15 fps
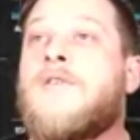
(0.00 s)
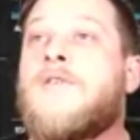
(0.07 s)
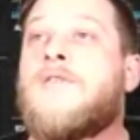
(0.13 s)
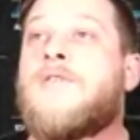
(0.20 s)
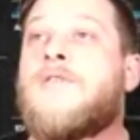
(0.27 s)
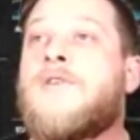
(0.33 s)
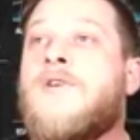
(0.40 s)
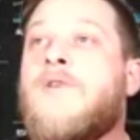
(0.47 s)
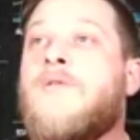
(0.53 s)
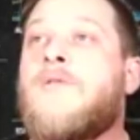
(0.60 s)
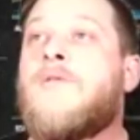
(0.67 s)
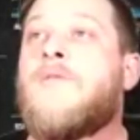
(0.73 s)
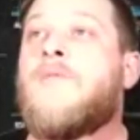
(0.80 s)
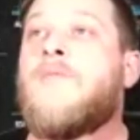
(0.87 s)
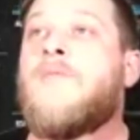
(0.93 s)
So
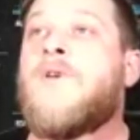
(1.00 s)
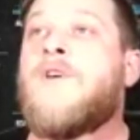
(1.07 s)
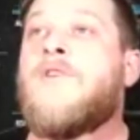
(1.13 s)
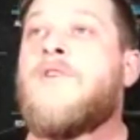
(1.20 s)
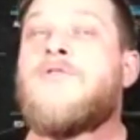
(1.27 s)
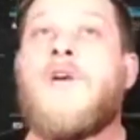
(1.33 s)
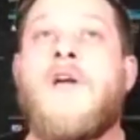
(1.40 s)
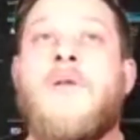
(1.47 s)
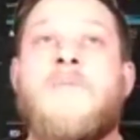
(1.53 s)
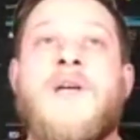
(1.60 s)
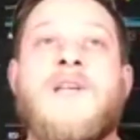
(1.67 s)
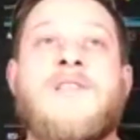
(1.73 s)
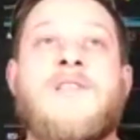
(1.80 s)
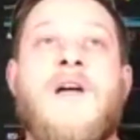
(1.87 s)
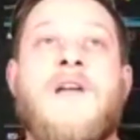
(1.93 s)
we could have drawn
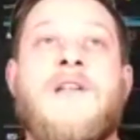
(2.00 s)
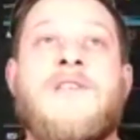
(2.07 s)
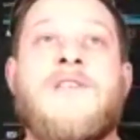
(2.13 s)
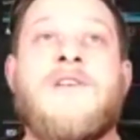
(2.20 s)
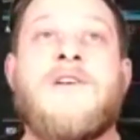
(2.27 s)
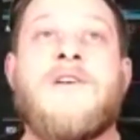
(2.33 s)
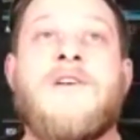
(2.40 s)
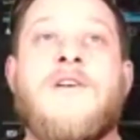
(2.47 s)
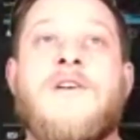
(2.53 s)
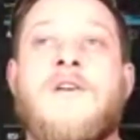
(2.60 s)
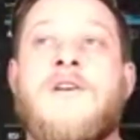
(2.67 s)
baselines here